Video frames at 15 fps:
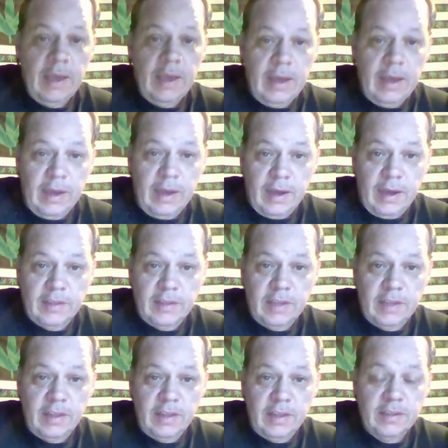And I gotta say
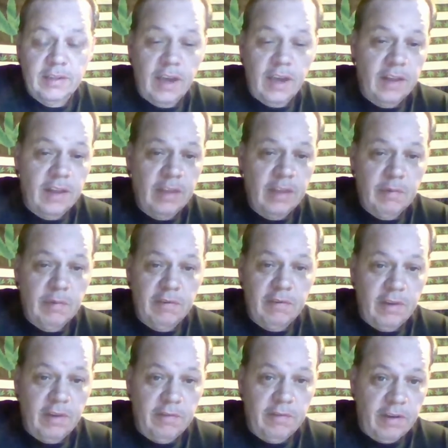this, I gotta thank my
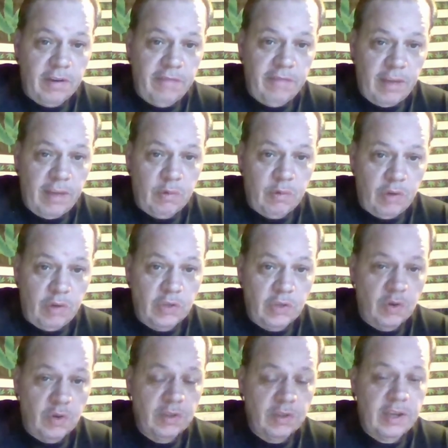a very valuable
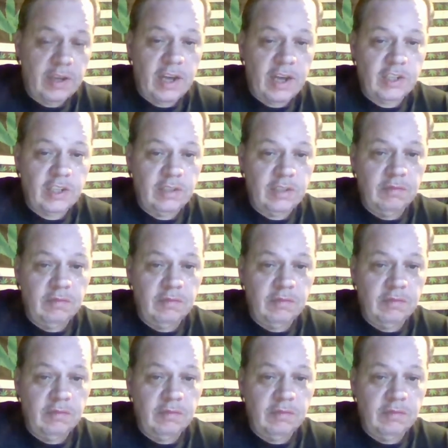resource that actually